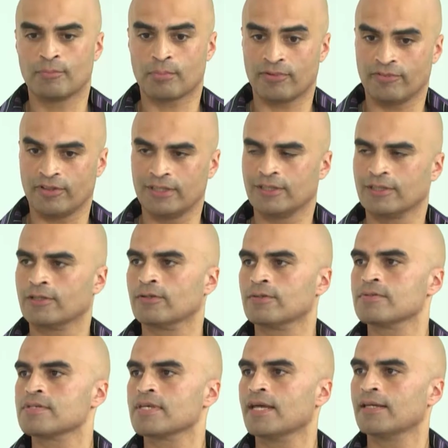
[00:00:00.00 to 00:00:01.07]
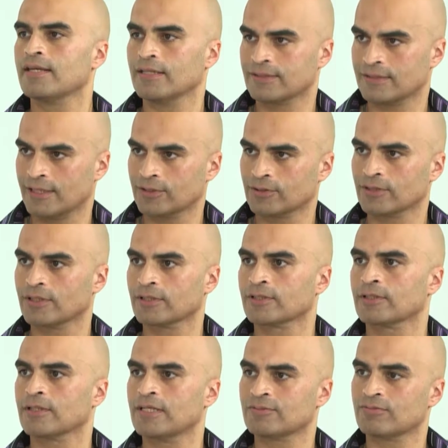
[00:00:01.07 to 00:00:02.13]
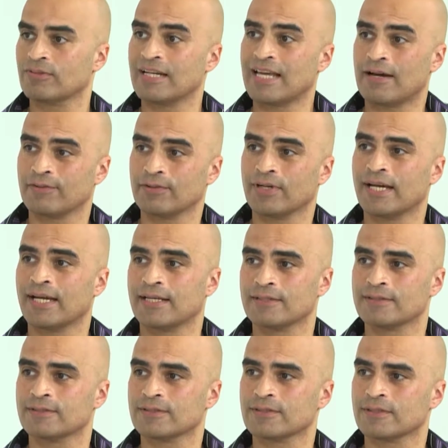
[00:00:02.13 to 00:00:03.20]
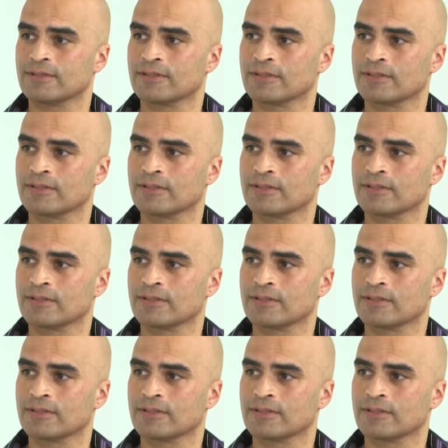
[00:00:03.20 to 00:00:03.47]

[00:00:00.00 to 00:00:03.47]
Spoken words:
provide the content, etc. It's really out of your hands.